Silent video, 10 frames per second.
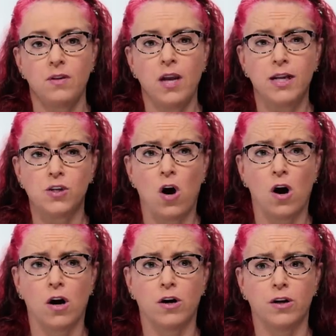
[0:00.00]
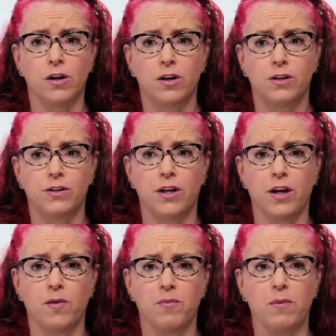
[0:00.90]
it's hard to
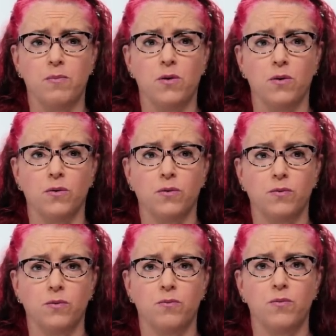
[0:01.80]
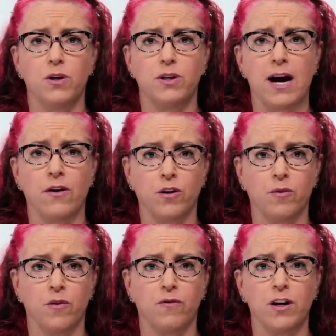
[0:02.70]
hear people put down your
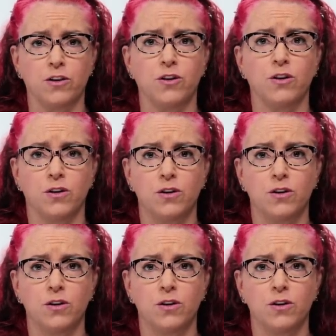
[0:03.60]
profession.